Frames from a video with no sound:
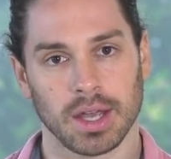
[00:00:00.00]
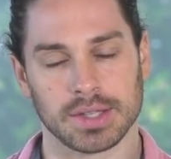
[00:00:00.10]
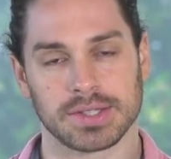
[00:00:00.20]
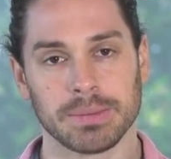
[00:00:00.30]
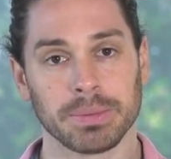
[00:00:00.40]

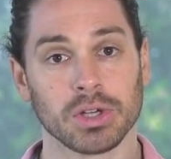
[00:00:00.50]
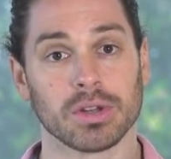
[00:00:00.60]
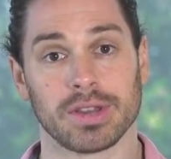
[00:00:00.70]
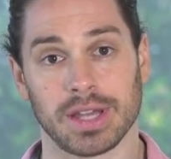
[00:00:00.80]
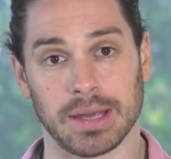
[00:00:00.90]
It's simply
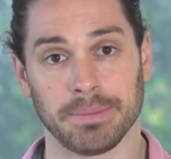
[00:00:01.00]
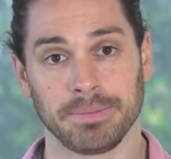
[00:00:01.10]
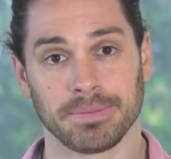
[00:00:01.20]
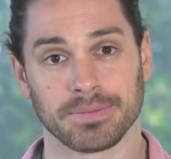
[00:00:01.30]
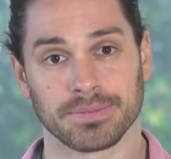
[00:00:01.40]
on
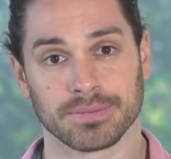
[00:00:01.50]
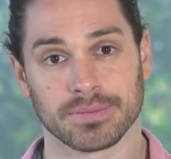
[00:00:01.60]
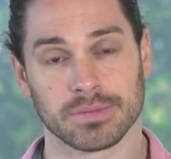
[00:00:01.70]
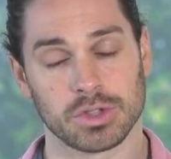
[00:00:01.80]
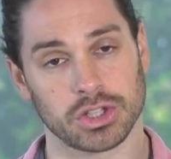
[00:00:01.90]
them,
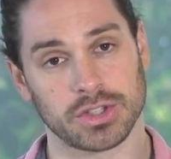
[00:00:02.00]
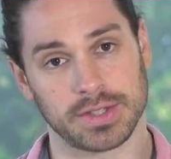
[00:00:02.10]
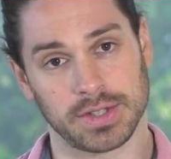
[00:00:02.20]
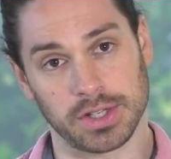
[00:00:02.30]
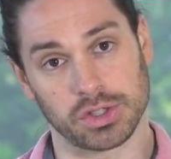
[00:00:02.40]
just
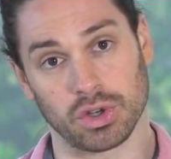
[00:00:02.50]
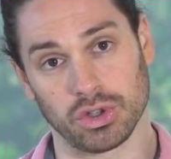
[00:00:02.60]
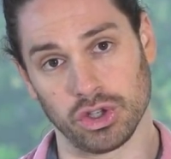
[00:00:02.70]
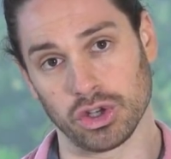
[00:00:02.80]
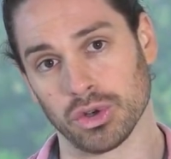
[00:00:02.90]
as it is
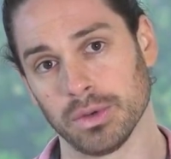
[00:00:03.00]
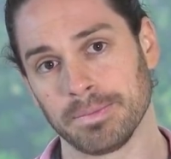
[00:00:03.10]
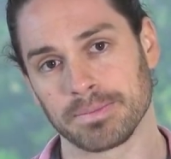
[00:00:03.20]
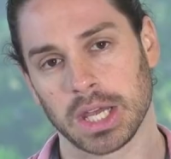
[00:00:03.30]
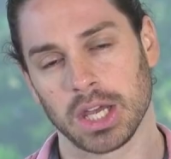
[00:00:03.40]
on you,
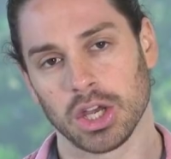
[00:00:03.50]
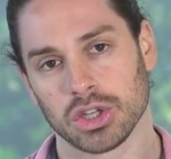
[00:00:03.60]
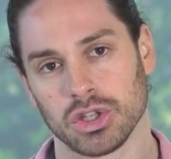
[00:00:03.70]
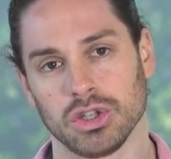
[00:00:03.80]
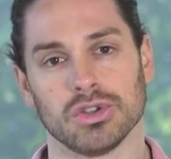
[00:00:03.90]

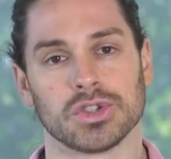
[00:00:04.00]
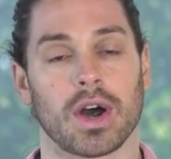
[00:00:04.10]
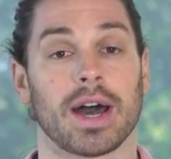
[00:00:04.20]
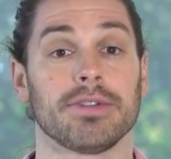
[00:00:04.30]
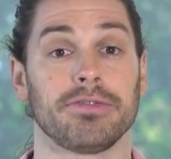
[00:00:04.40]
to use
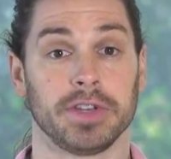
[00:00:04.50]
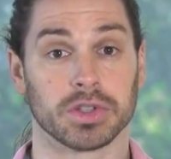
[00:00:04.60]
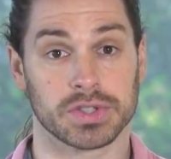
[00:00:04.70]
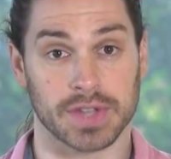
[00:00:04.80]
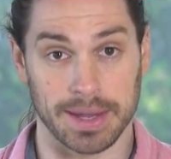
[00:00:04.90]
I
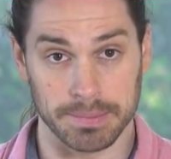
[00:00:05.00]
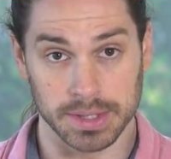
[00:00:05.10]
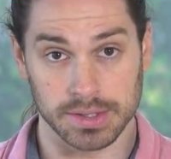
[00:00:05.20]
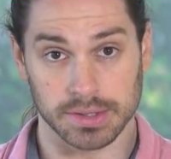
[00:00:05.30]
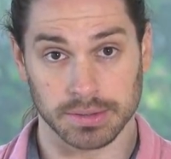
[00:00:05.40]
feel
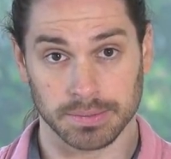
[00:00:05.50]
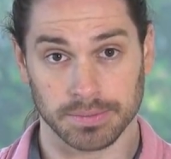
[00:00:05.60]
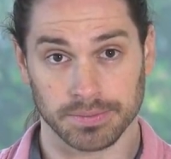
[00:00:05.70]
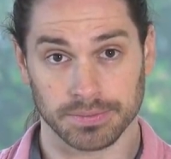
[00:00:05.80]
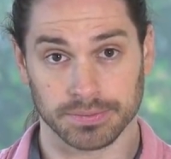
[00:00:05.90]
statements,
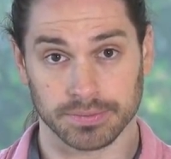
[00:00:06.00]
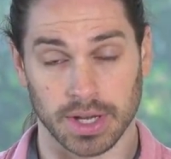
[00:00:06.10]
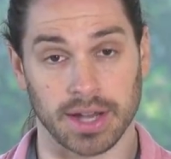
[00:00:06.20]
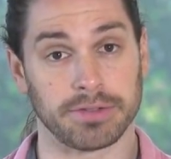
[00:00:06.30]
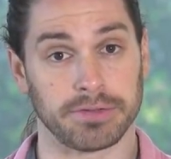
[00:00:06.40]

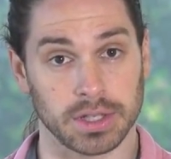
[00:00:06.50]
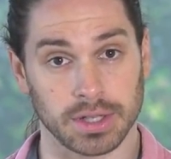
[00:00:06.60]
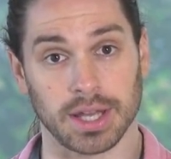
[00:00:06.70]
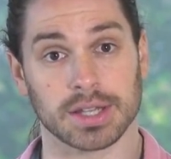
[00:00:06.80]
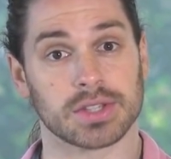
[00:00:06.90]
I feel
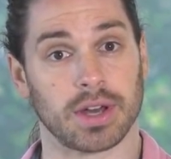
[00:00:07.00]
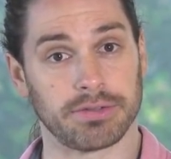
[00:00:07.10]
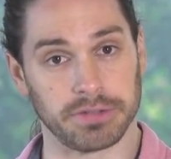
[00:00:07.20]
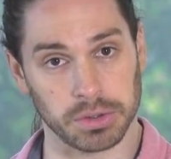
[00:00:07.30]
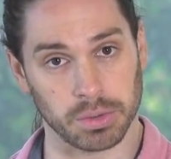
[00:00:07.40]
X, I
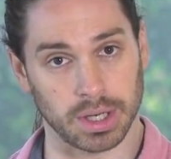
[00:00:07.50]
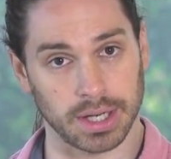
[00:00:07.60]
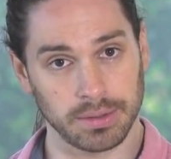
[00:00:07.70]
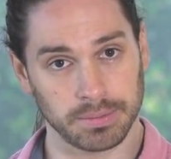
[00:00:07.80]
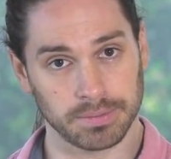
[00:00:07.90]
feel
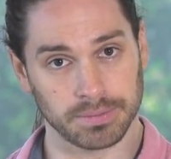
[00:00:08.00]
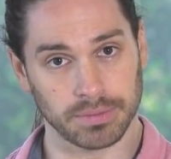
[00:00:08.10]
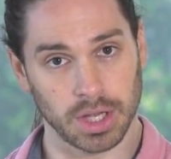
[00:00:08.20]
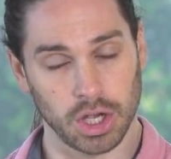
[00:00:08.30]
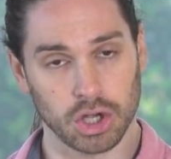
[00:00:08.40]
Y,
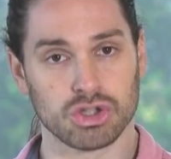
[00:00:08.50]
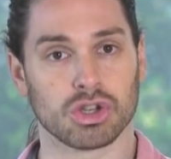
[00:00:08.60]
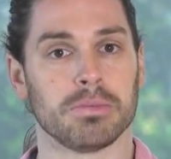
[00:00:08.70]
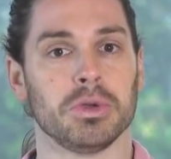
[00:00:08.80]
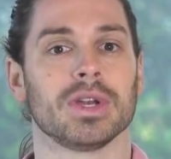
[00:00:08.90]
to
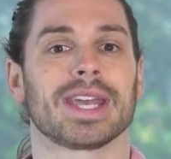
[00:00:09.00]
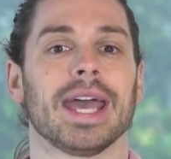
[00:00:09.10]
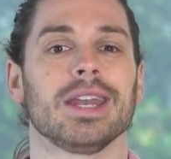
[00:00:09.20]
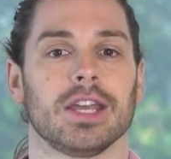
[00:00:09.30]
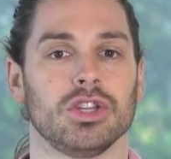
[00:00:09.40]

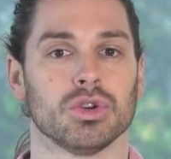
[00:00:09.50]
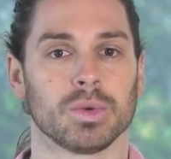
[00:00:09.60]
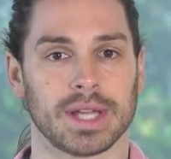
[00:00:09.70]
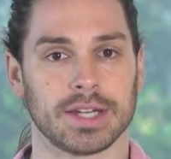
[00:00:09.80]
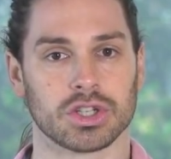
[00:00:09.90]
communicate in your
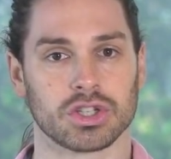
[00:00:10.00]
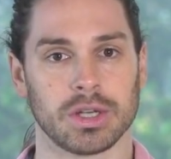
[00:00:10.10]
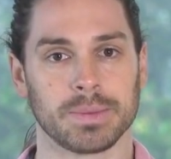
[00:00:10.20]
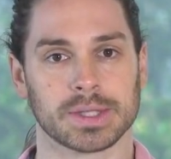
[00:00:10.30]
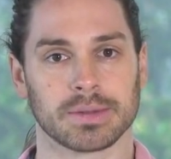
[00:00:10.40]

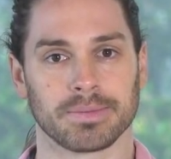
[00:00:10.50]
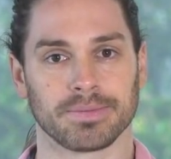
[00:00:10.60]
relationships.